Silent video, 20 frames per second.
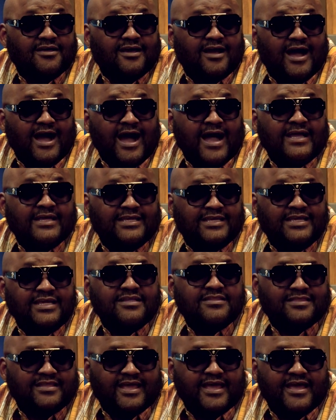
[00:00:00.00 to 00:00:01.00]
I
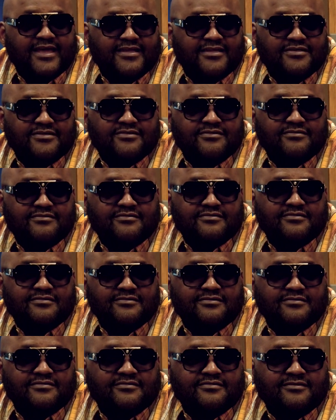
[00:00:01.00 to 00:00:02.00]
get that
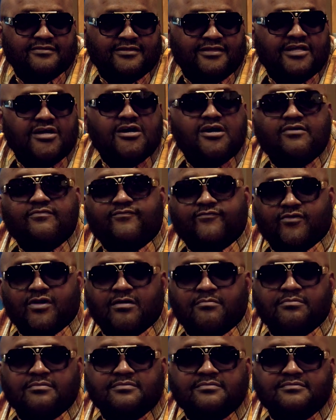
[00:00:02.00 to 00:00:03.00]
love
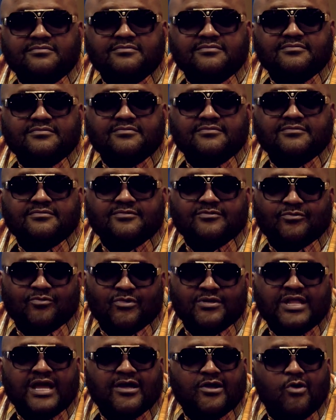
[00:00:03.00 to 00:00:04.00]
from
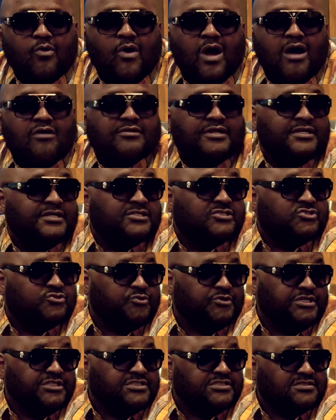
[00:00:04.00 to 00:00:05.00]
when I go out in the
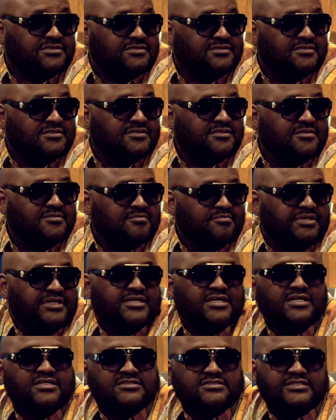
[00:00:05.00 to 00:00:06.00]
streets, mm-hmm.
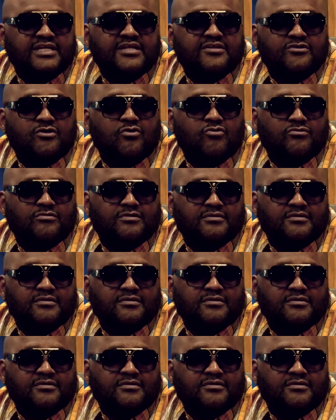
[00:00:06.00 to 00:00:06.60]
because they know